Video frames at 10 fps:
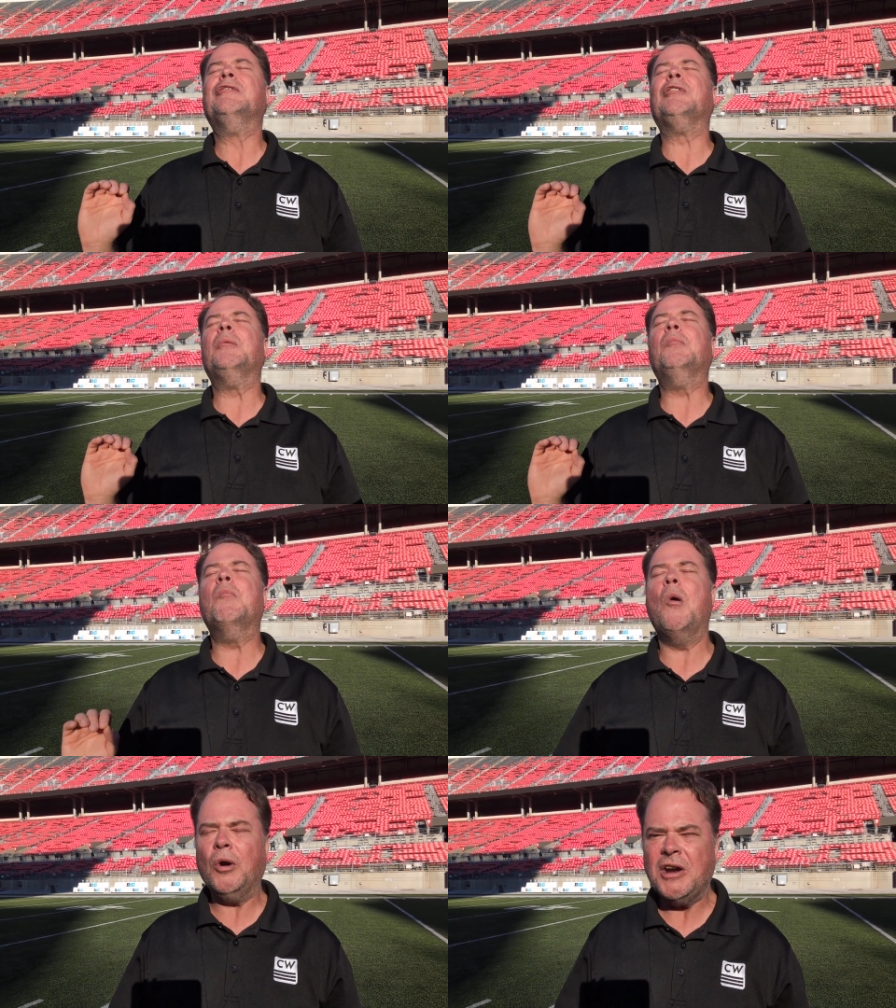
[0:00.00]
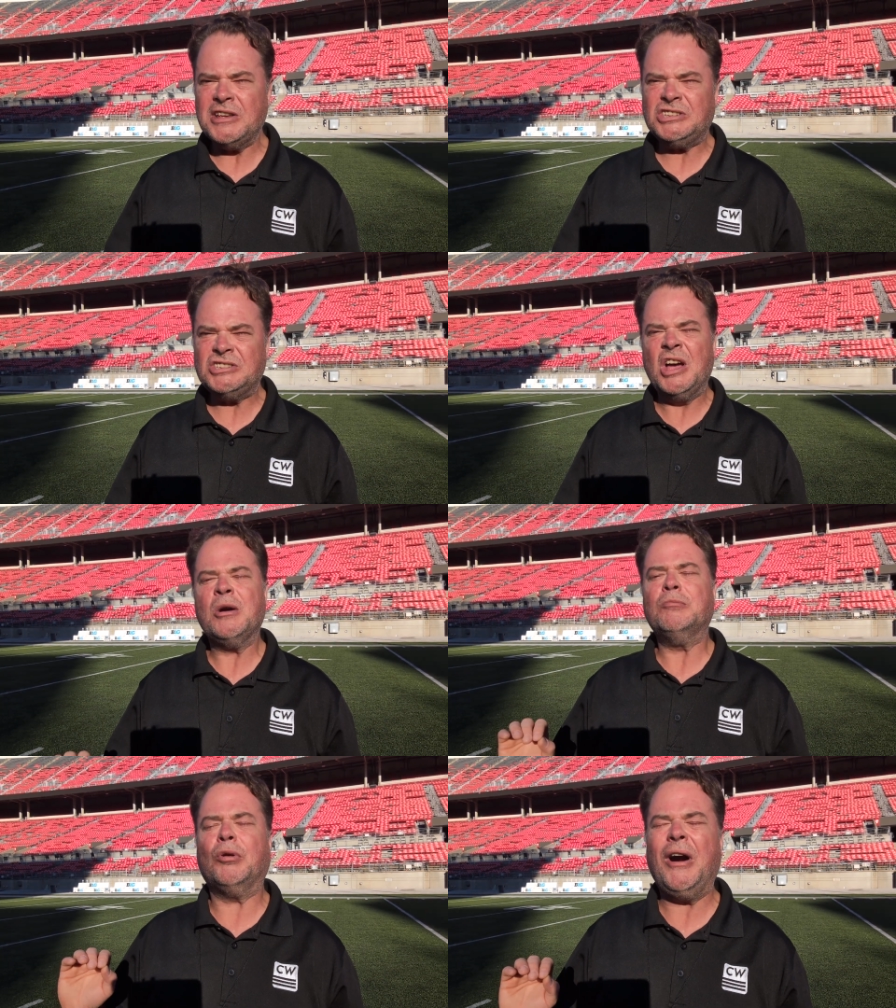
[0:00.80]
from Morris
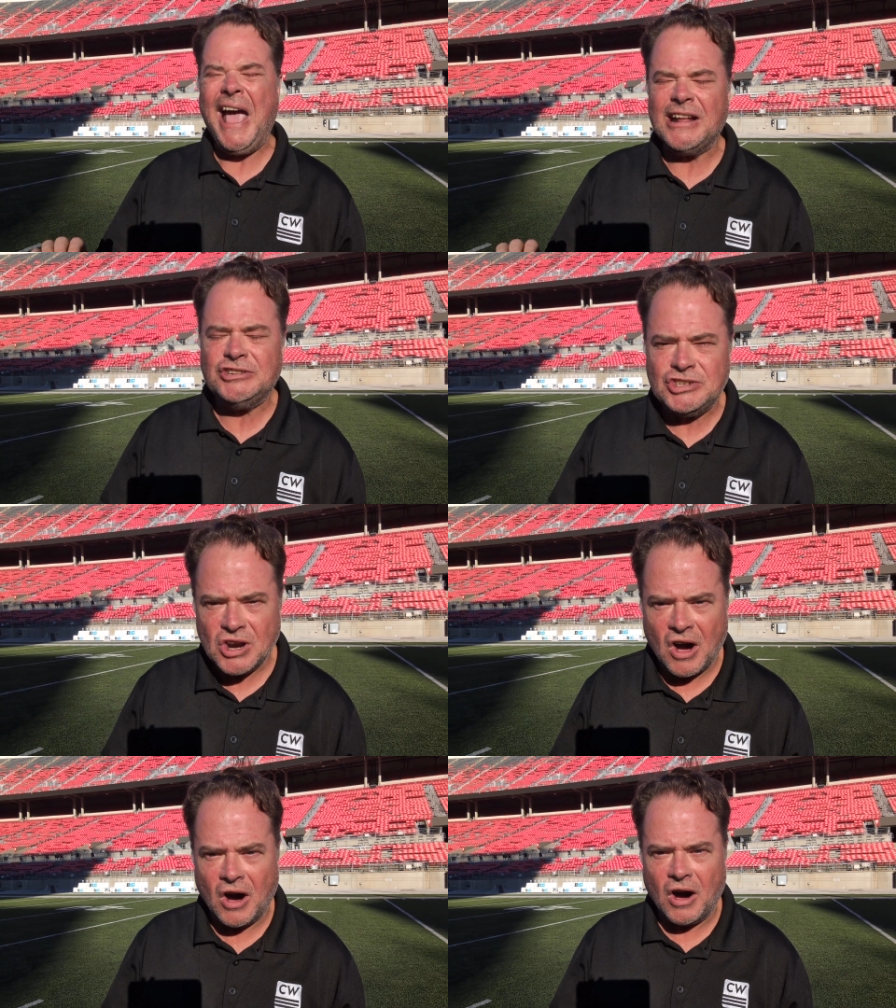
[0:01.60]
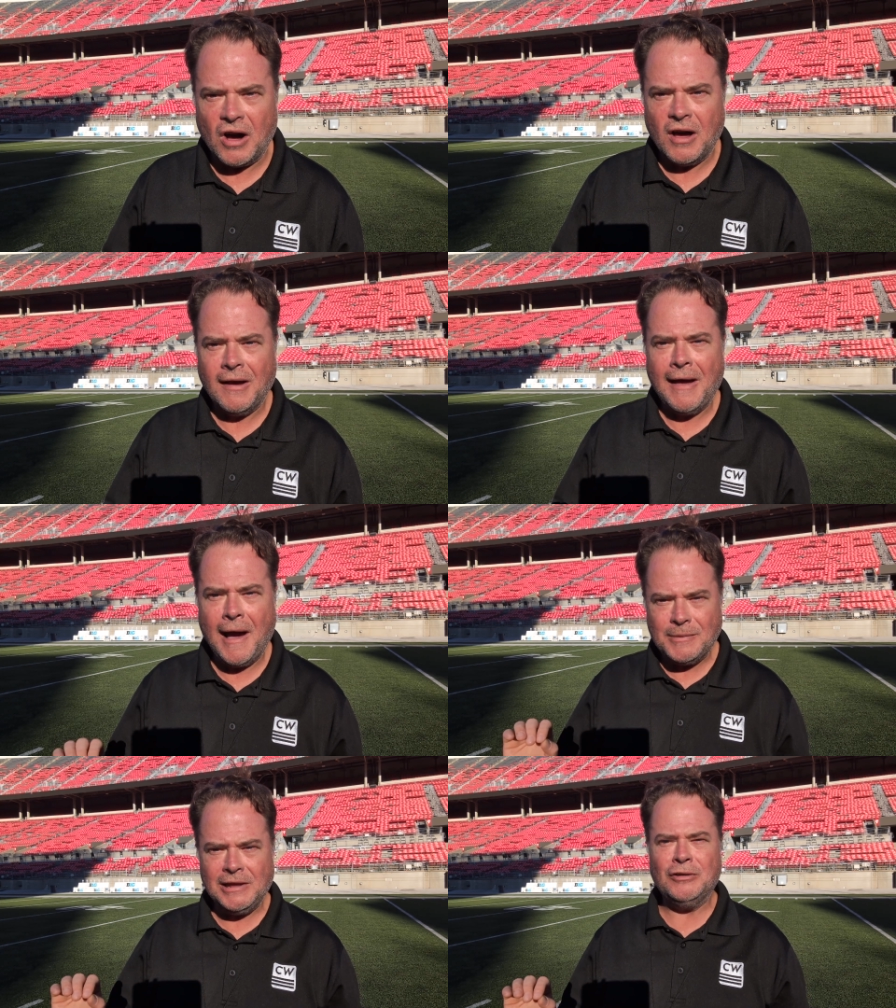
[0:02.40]
Bradshaw.
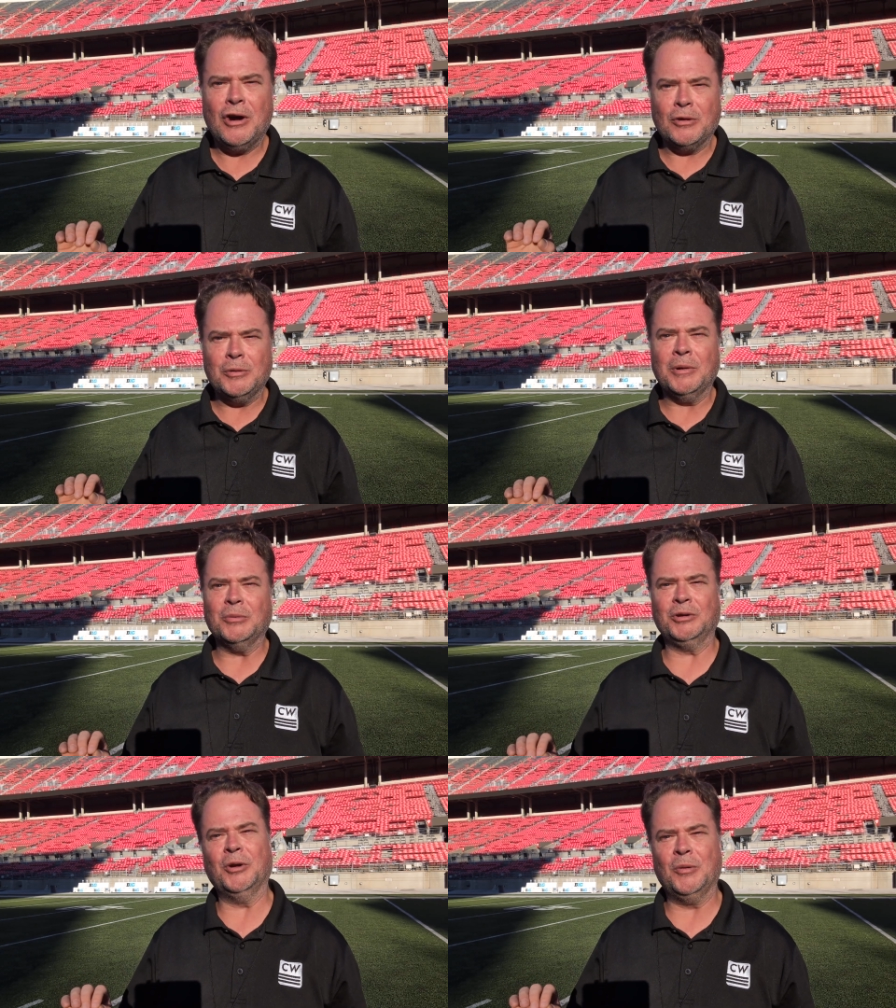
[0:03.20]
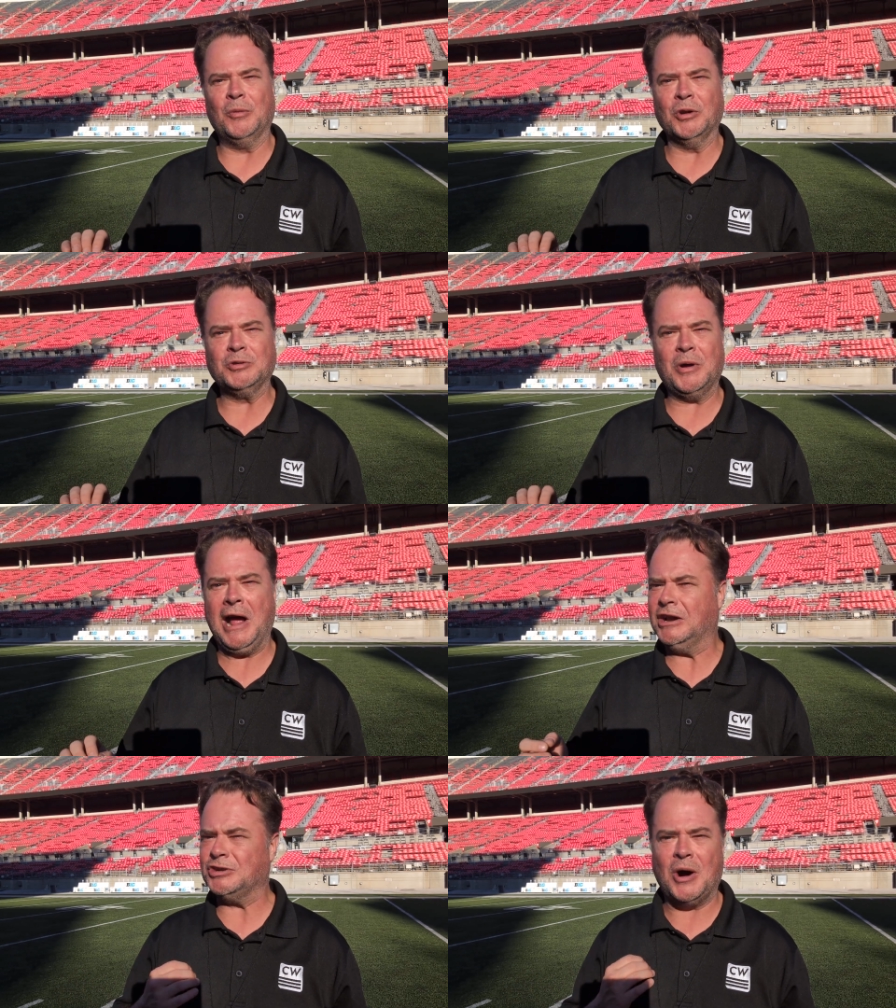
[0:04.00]
How many of y'all remember good old Morris
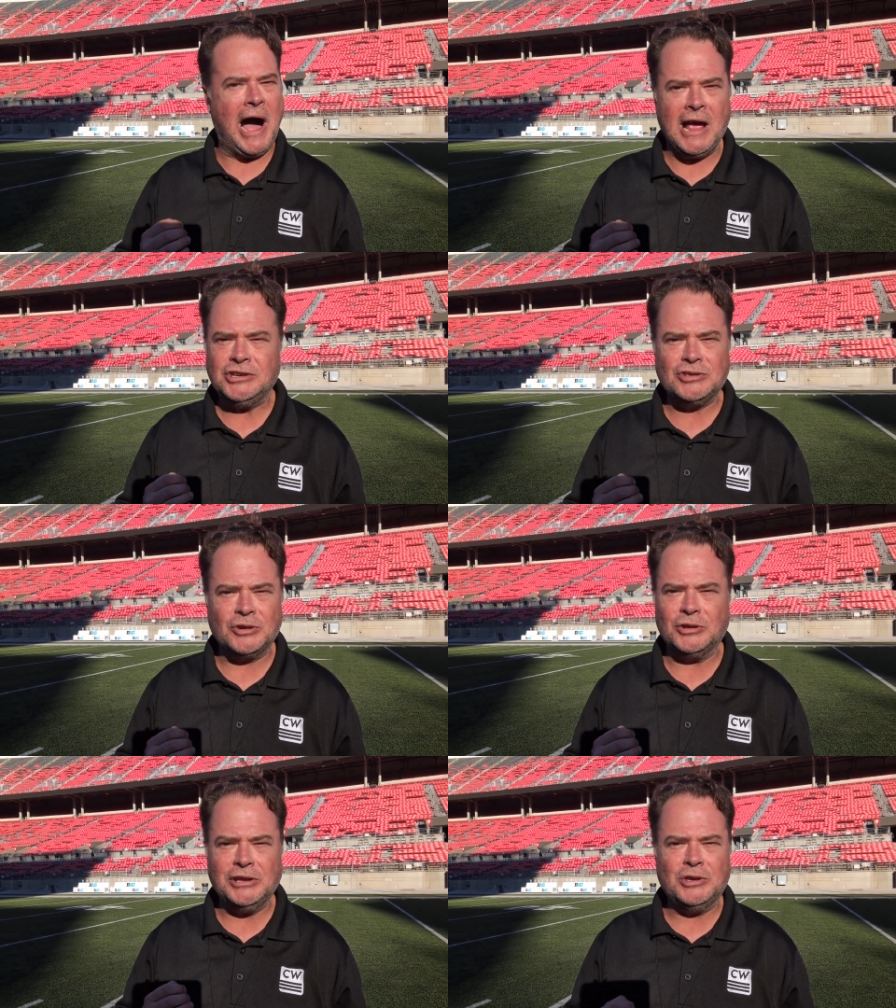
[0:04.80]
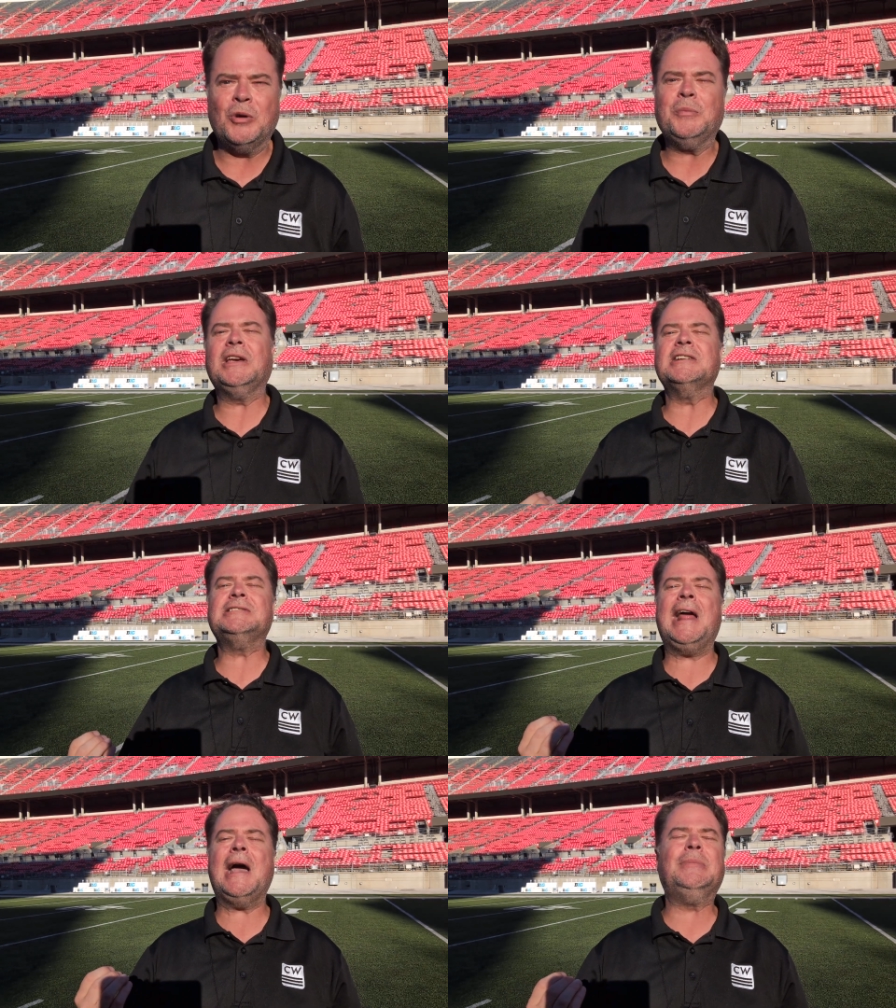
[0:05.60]
Bradshaw? I certainly don't, because
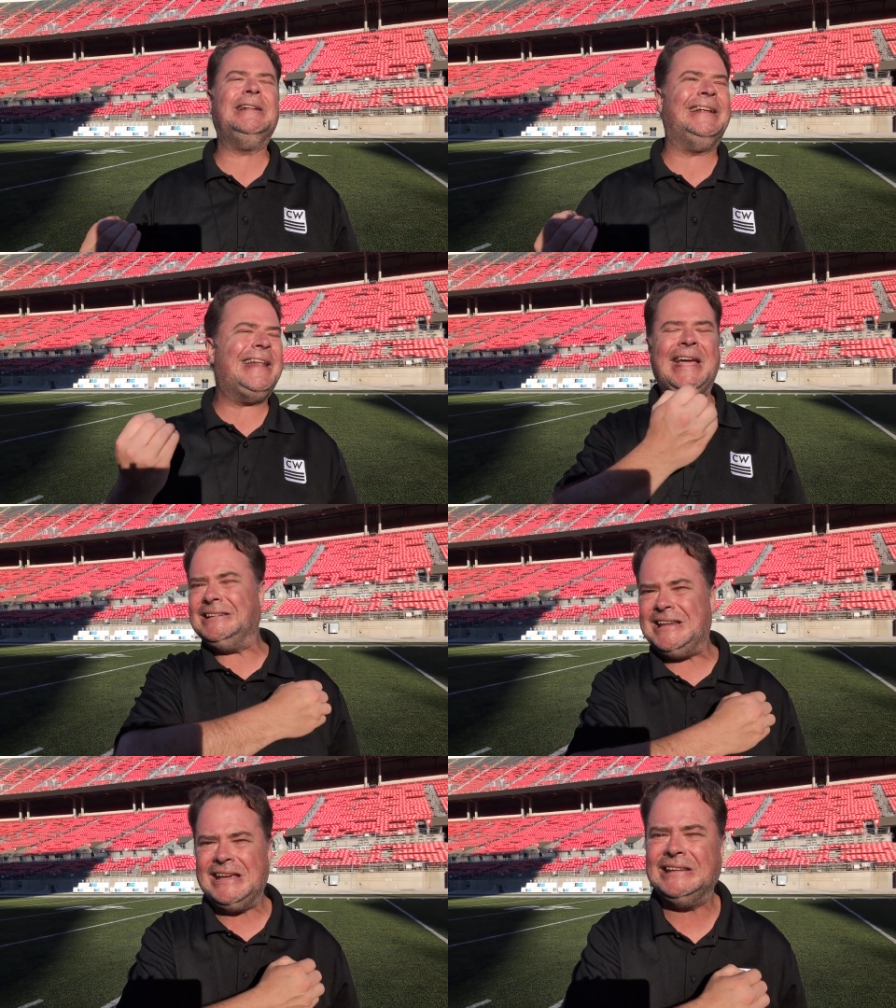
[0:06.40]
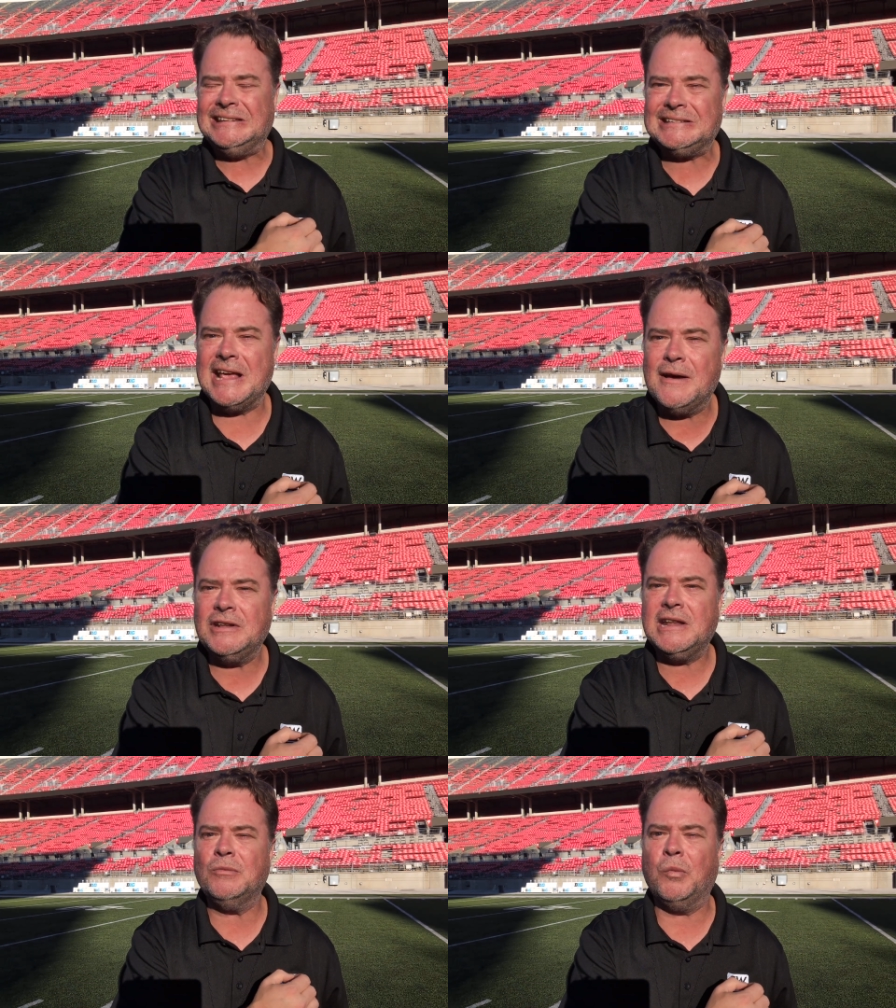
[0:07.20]
it happened in
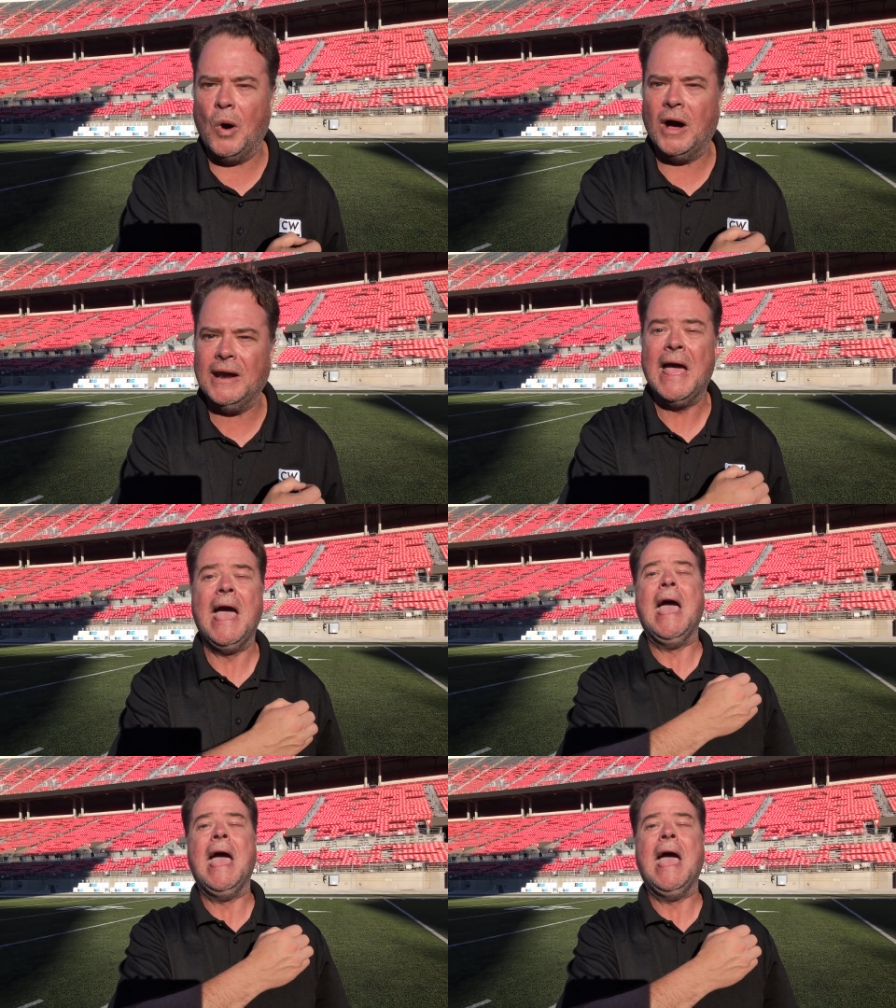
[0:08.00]
1971.